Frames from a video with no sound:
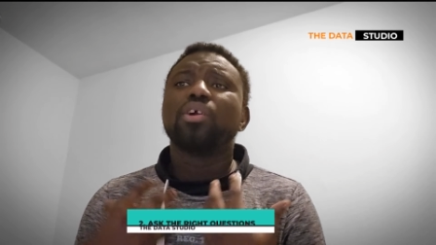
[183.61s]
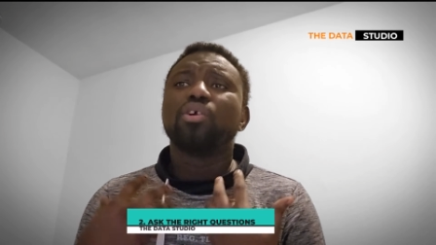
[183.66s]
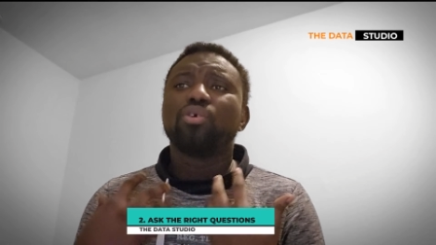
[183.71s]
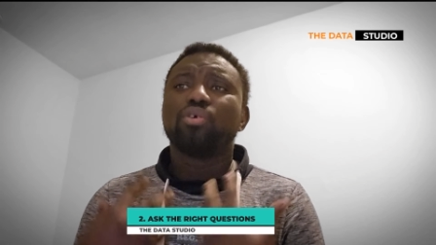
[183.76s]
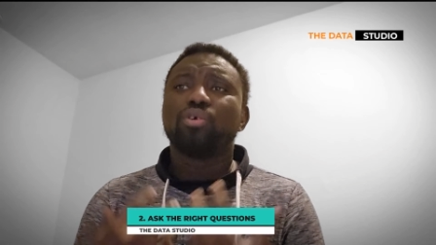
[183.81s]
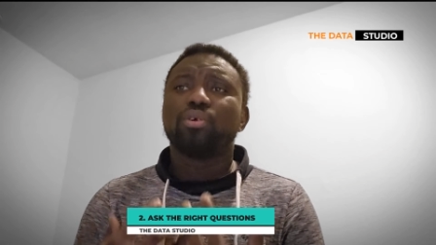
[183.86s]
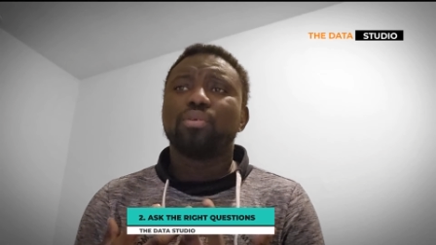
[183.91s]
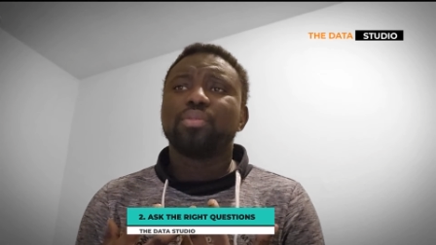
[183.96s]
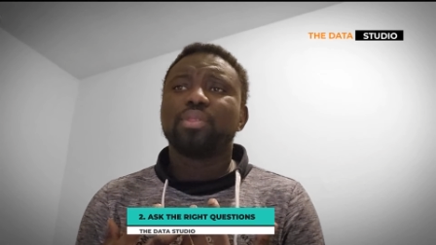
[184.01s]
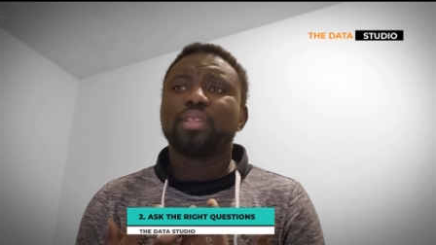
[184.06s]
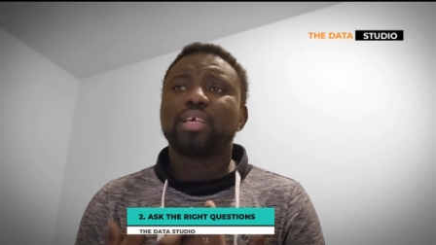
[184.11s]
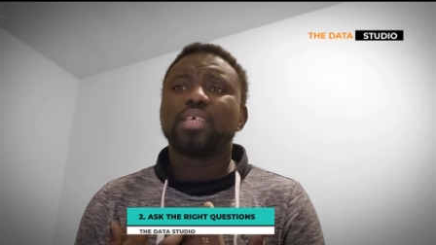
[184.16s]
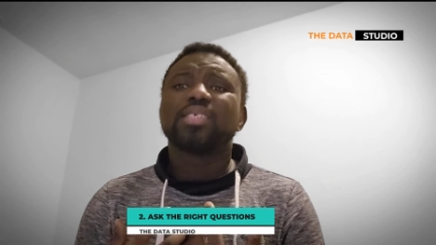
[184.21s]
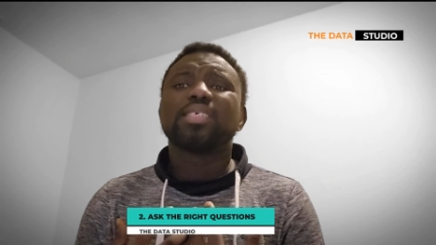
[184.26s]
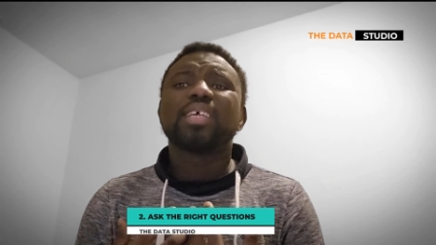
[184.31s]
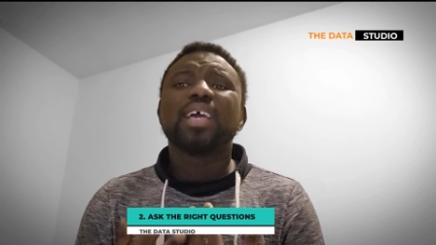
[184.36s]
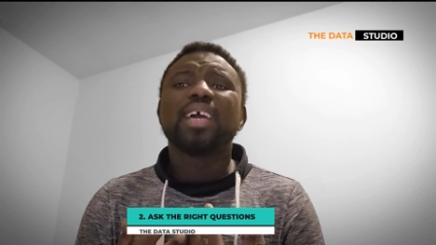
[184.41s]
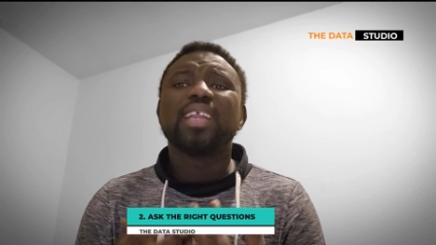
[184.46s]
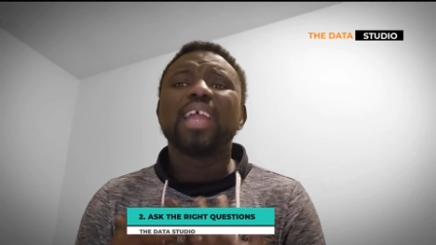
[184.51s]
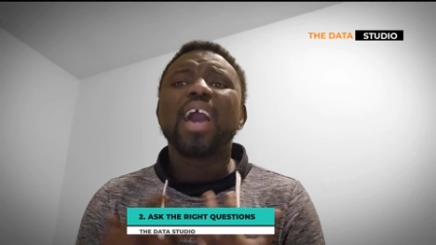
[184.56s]
context
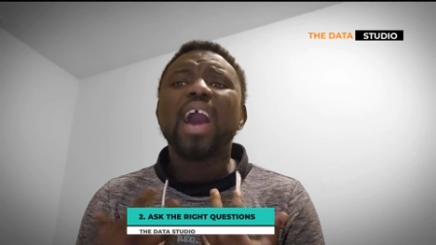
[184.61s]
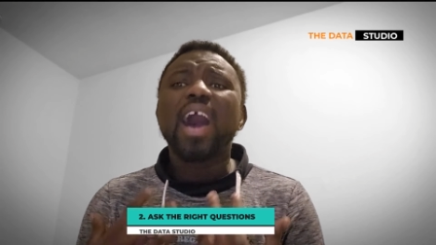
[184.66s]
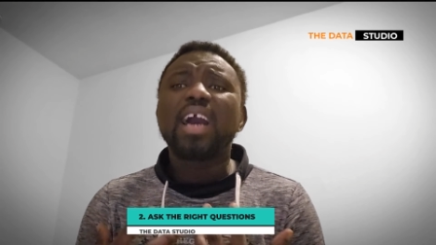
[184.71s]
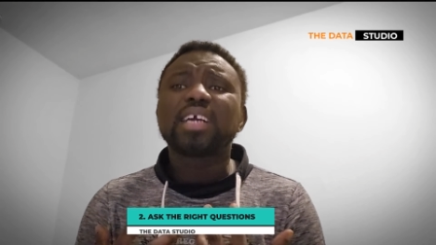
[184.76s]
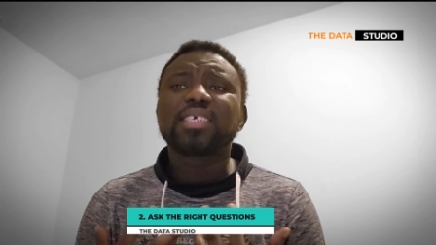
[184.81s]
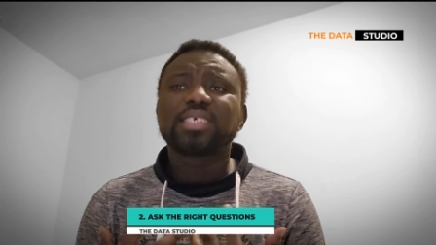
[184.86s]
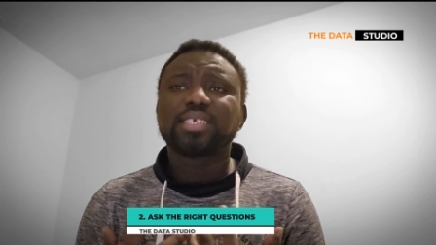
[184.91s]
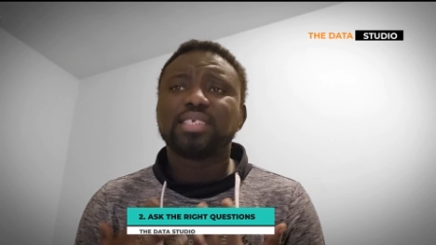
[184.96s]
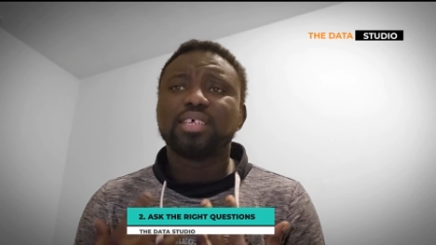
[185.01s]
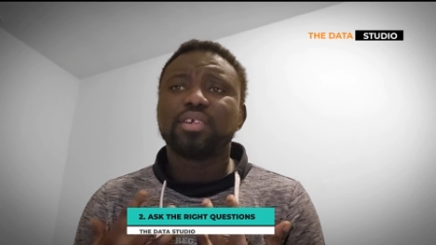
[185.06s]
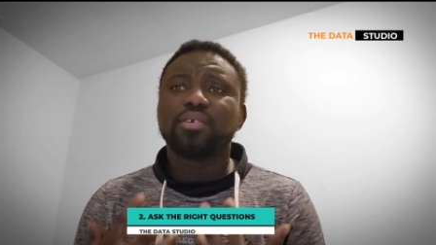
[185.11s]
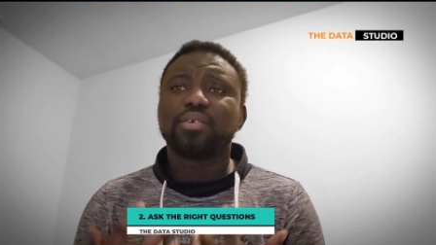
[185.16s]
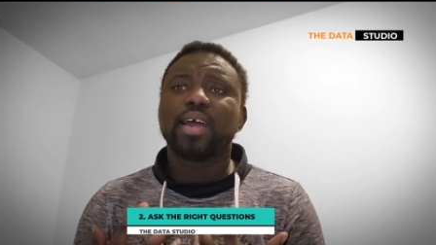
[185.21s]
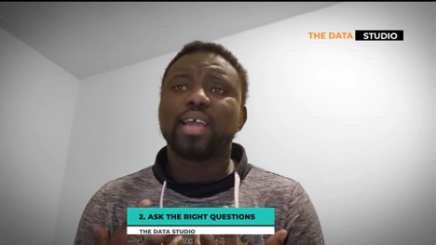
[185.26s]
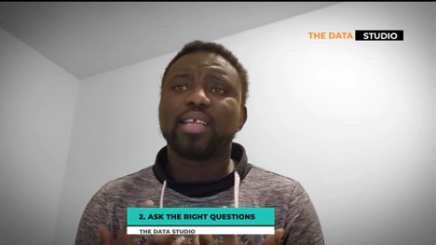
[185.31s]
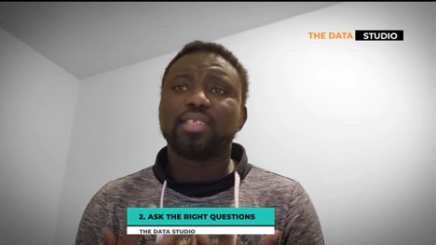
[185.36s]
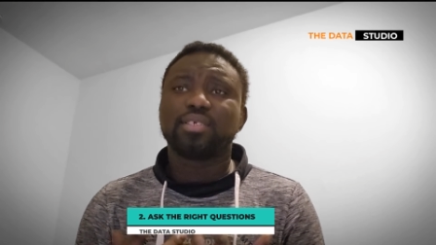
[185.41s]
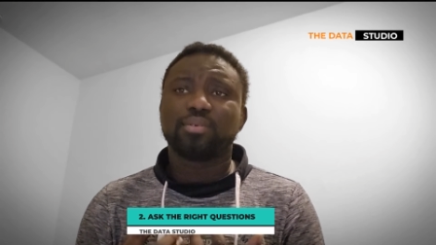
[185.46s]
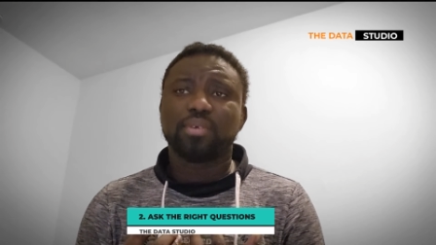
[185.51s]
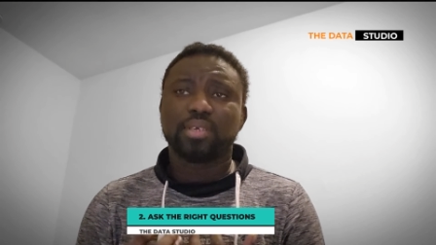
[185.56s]
and ask the
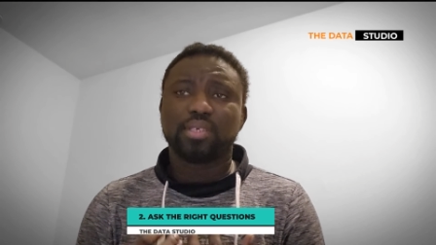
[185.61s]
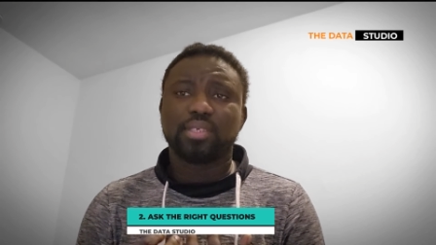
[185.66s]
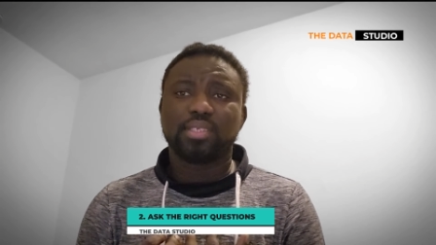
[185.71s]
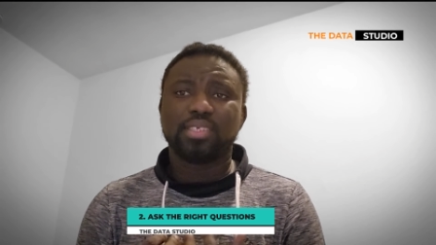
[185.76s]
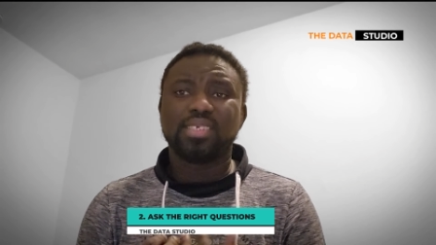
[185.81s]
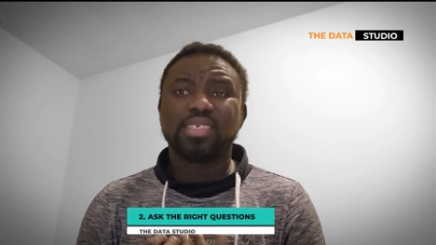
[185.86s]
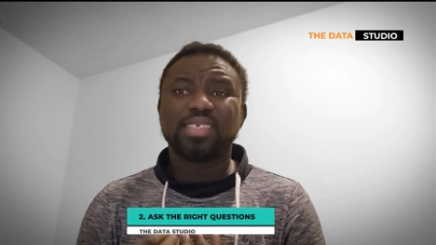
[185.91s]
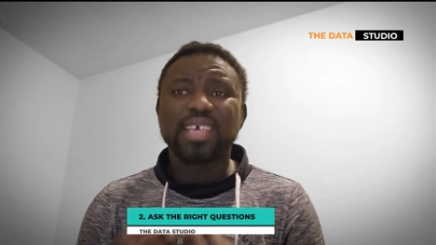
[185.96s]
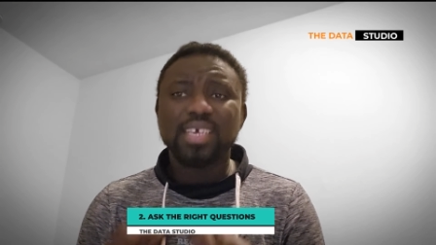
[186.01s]
right questions.